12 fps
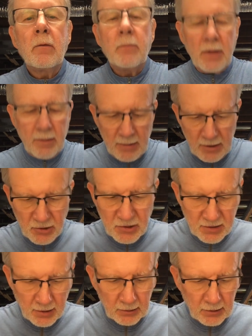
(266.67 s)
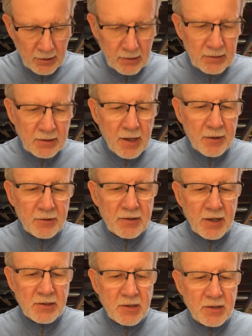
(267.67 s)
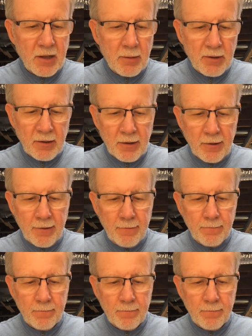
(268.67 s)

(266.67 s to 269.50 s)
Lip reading: Maybe just another touch of dubbing here.